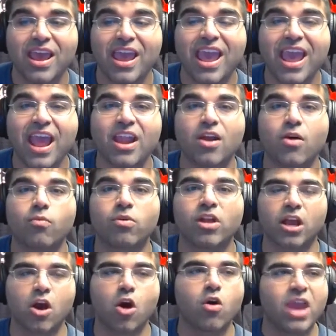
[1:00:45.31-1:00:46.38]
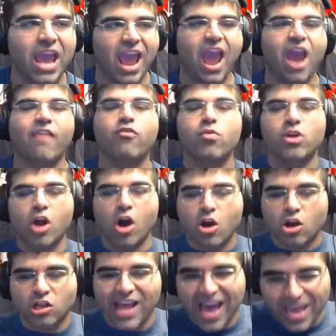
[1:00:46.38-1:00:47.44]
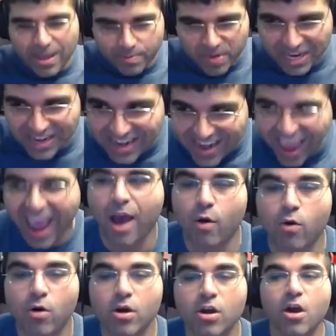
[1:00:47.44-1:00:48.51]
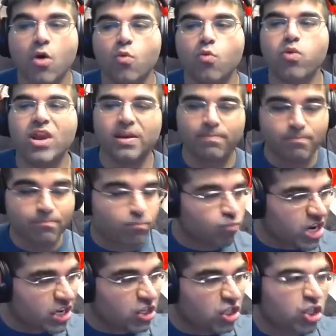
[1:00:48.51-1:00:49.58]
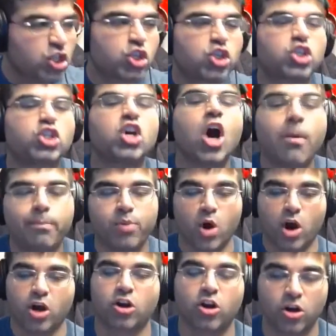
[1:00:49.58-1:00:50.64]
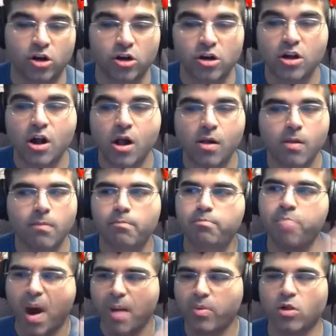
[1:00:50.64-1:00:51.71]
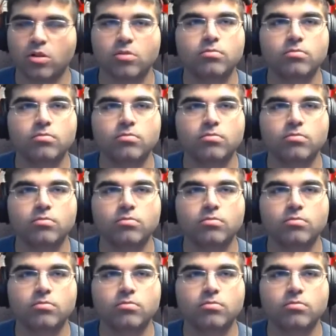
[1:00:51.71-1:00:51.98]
And we're like, okay, everyone on Calliope now. We jump on her. Bubble.